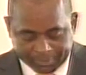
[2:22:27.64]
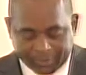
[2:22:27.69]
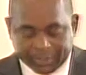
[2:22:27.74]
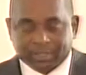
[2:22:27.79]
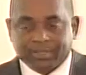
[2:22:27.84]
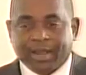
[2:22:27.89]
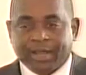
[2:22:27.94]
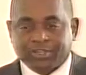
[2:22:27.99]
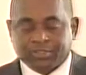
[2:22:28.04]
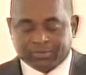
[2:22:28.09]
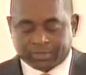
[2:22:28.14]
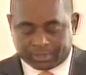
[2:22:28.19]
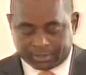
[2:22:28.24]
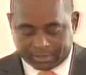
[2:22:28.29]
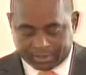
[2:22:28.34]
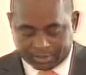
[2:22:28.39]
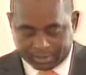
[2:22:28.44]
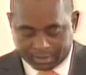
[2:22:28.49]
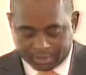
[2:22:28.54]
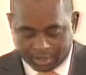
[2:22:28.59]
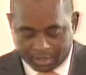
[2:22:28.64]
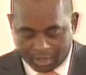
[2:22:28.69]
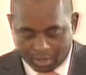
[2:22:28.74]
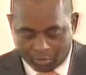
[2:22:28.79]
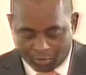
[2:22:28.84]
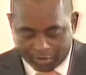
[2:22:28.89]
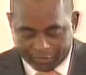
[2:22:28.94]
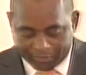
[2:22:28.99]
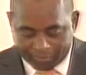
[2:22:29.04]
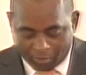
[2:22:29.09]
pit latrines
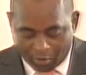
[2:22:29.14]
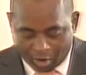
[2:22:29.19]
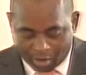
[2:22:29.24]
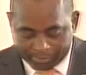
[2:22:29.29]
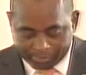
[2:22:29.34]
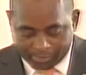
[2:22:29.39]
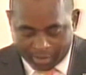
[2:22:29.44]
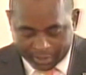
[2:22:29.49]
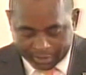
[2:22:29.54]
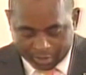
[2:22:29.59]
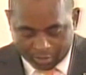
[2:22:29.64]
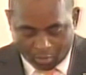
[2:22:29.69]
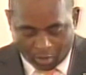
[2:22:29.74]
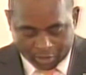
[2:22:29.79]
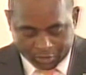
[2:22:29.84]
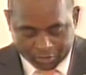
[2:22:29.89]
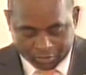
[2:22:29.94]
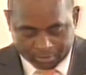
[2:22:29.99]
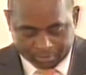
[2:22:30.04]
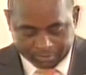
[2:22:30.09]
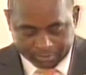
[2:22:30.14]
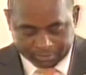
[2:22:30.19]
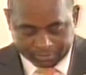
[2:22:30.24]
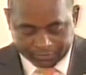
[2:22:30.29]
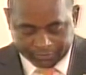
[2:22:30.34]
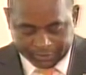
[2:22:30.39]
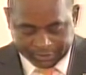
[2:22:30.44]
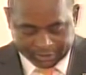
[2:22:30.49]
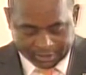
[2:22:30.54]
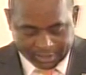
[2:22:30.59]
with more modern washroom
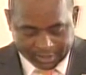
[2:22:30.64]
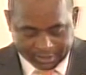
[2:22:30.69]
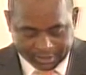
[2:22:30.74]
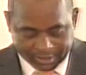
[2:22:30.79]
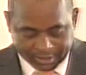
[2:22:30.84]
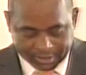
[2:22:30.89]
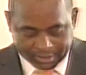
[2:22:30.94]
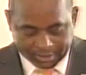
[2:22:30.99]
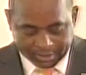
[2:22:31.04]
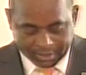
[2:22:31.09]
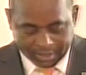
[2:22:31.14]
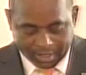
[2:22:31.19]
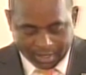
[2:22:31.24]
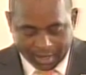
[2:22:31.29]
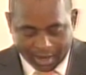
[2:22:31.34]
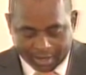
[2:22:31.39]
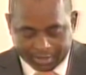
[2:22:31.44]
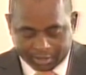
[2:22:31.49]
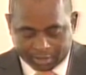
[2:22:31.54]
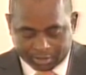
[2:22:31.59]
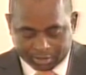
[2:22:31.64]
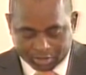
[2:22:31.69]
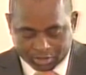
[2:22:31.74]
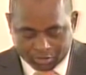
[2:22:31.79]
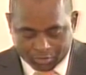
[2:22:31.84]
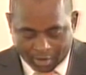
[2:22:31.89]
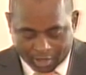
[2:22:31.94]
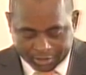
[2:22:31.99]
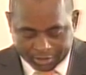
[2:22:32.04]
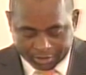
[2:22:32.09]
facilities and the
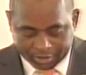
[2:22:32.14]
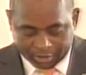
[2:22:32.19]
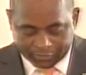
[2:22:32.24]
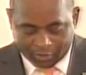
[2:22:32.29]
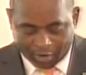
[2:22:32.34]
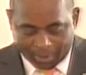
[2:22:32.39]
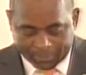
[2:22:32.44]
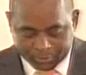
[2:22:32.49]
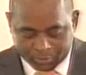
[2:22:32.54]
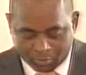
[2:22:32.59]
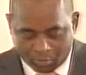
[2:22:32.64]
construction of up to